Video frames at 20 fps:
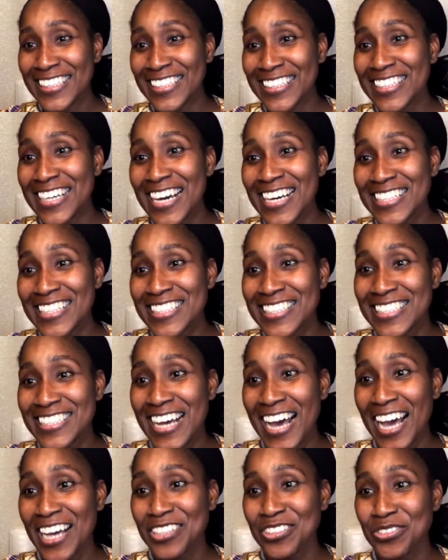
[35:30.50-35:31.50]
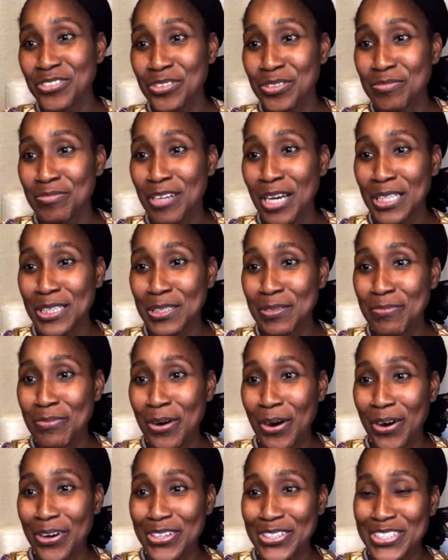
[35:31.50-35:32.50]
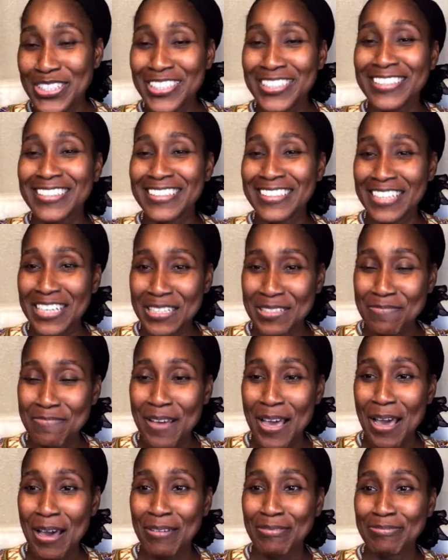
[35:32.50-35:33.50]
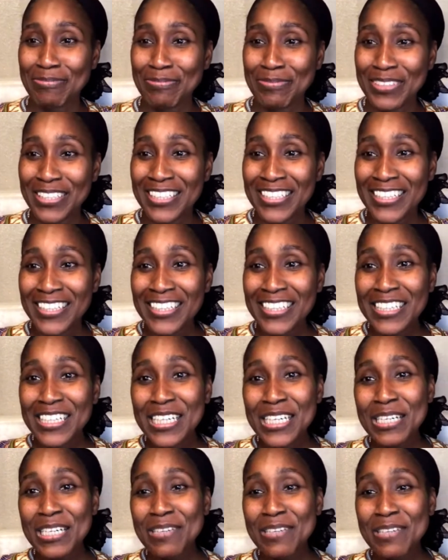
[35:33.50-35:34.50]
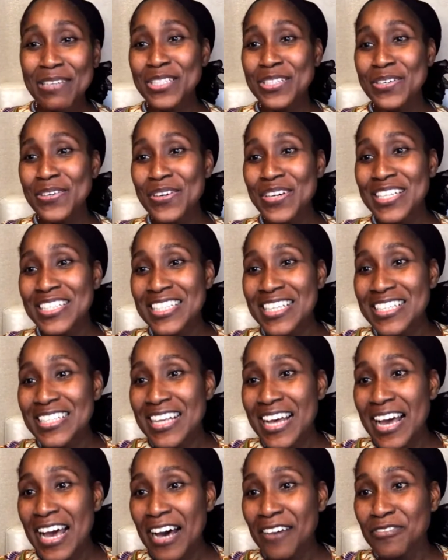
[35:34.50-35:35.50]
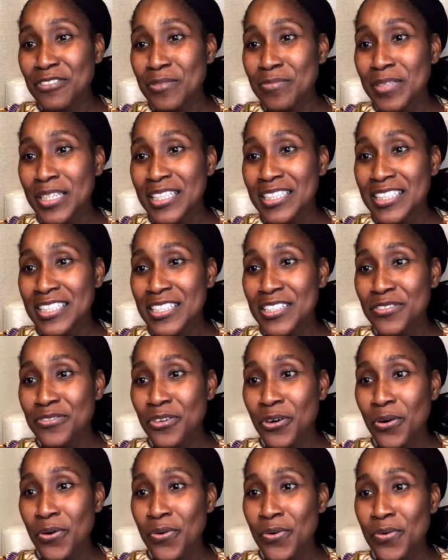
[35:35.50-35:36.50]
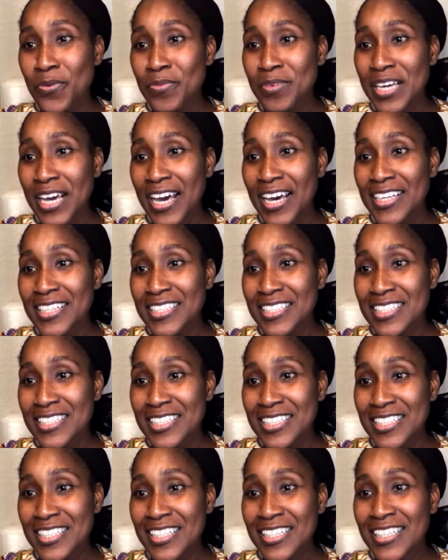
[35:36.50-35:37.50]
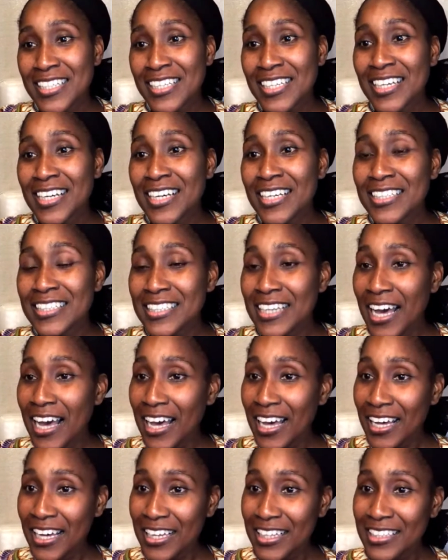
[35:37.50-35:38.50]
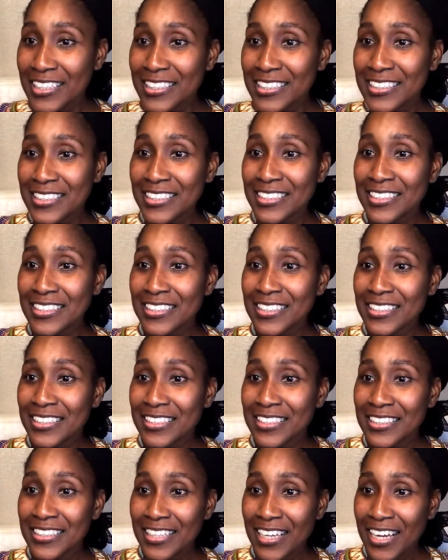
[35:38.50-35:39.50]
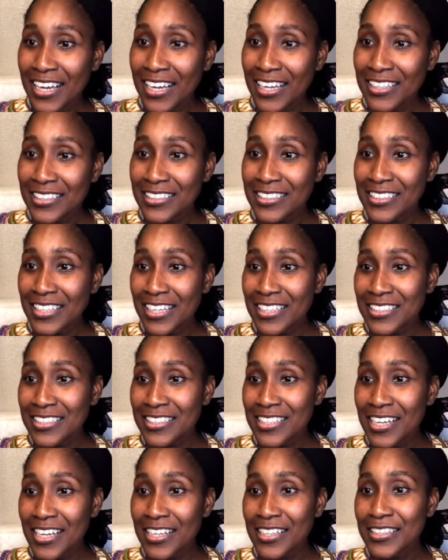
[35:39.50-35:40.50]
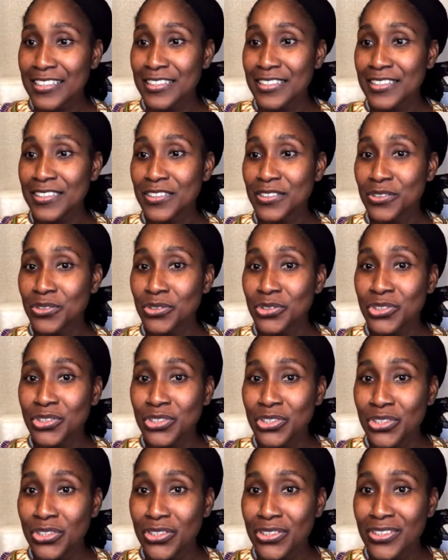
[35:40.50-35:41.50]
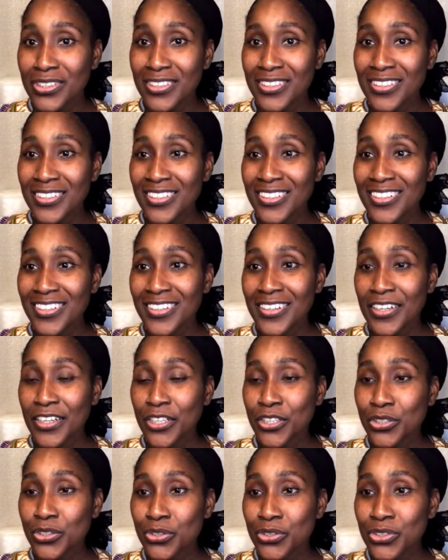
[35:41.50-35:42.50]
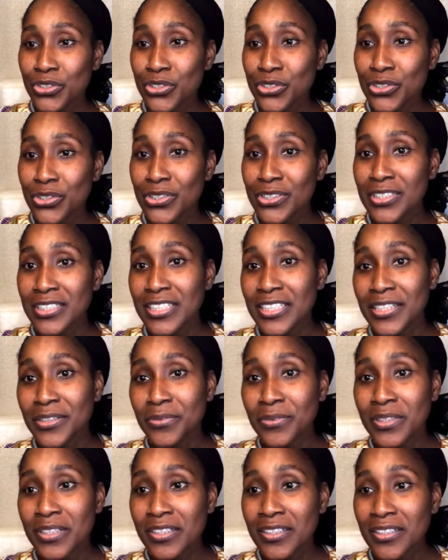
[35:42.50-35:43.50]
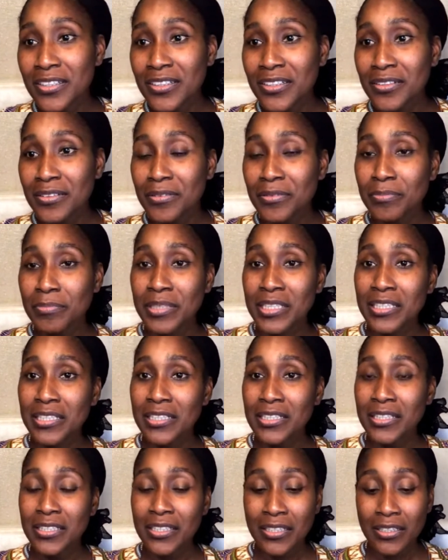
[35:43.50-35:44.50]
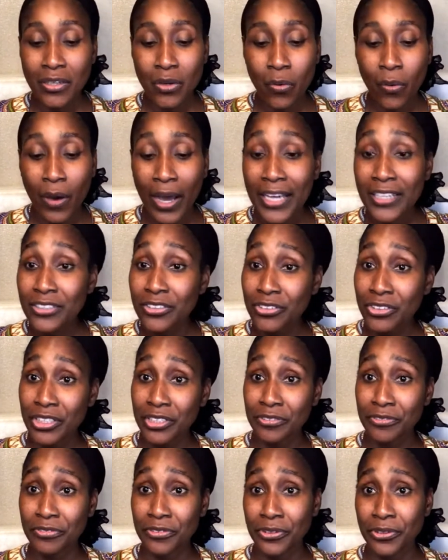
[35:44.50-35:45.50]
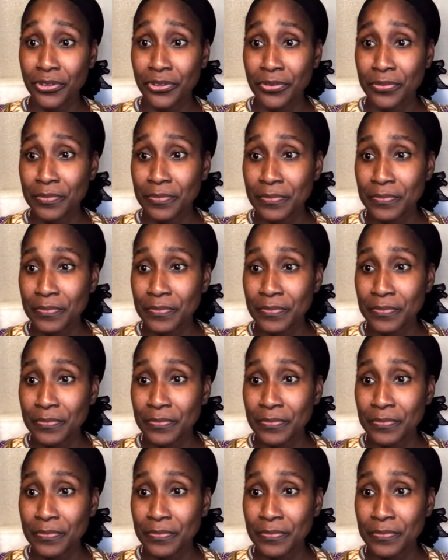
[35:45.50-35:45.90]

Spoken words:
Yes, to the ice cream, not the pounds. Yes, ma'am. Imasako says I have to make these for home guests. Yes, yes, yes, yes. You should. You should. They will be quite grateful.